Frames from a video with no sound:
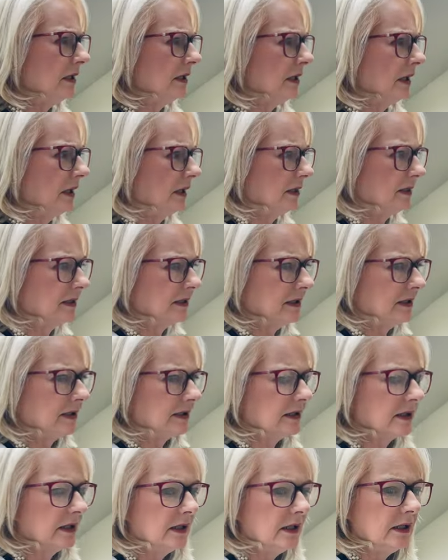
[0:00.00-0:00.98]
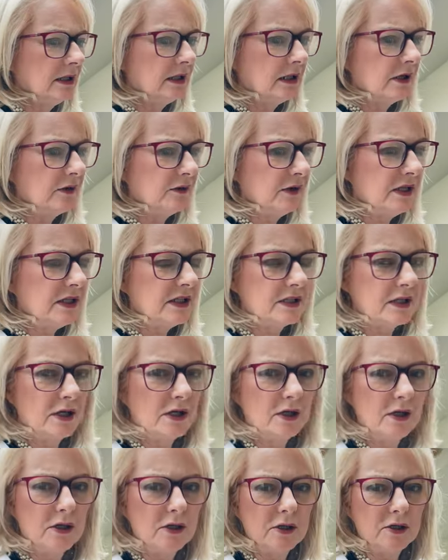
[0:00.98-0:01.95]
glasses, and these are
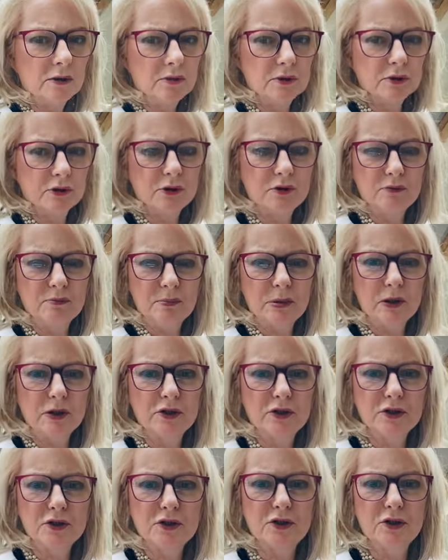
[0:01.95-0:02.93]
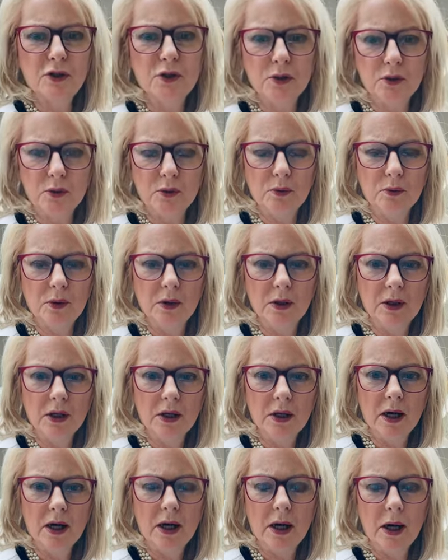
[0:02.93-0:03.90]
sort of plus two.
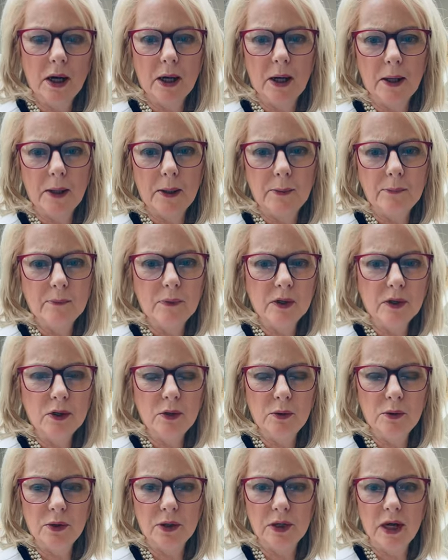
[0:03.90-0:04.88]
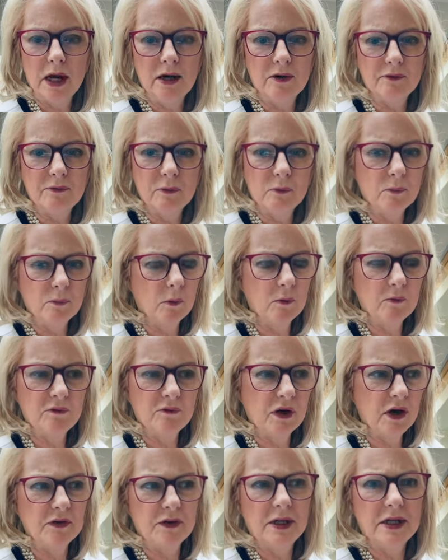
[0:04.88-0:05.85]
You can have for,
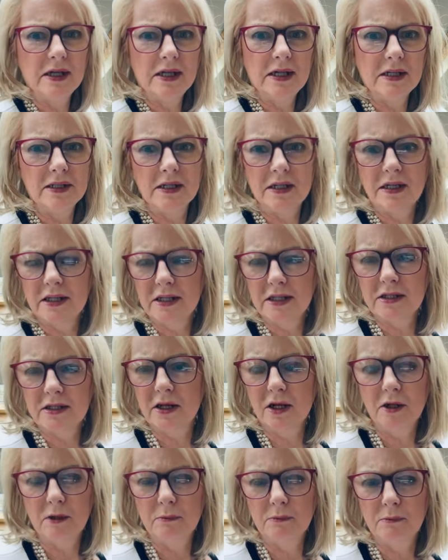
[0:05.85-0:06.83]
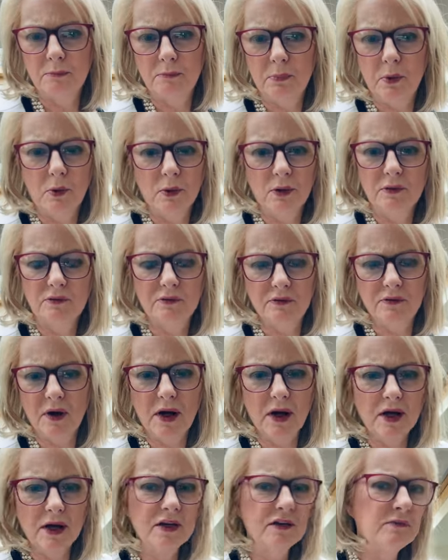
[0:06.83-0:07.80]
I think it is
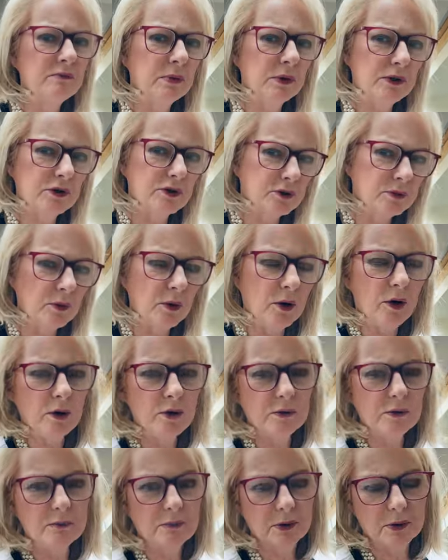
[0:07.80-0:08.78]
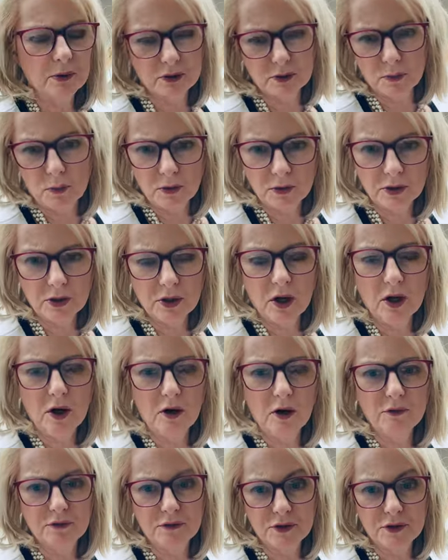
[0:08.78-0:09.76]
0.5, plus one, plus
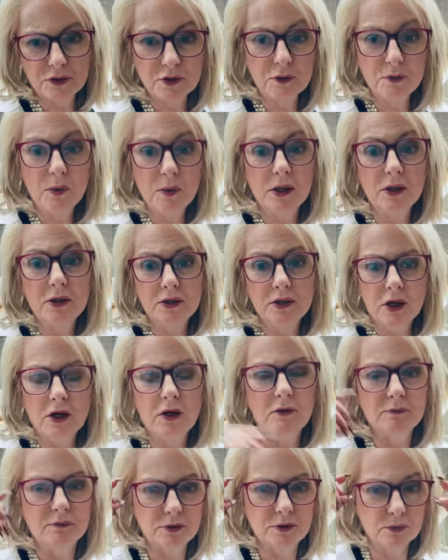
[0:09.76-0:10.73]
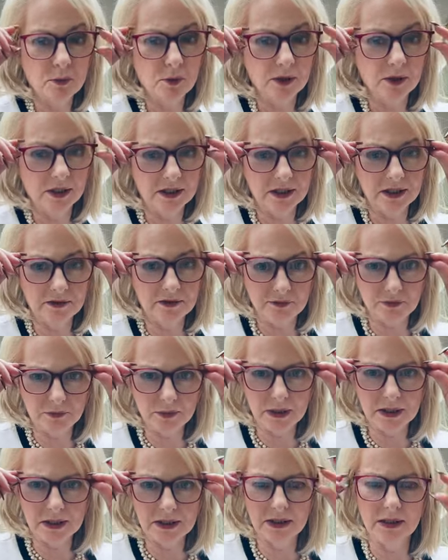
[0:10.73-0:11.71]
1.5, two, and up to what you need for
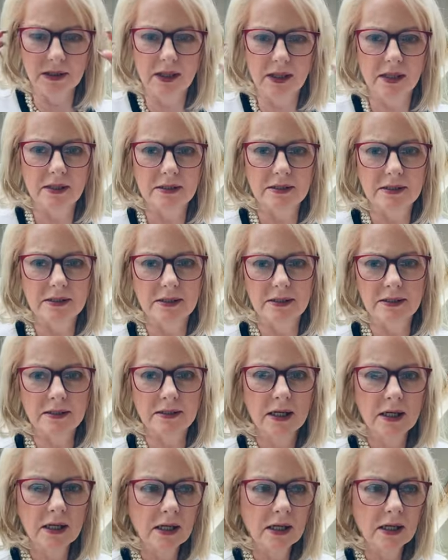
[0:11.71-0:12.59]
reading glasses.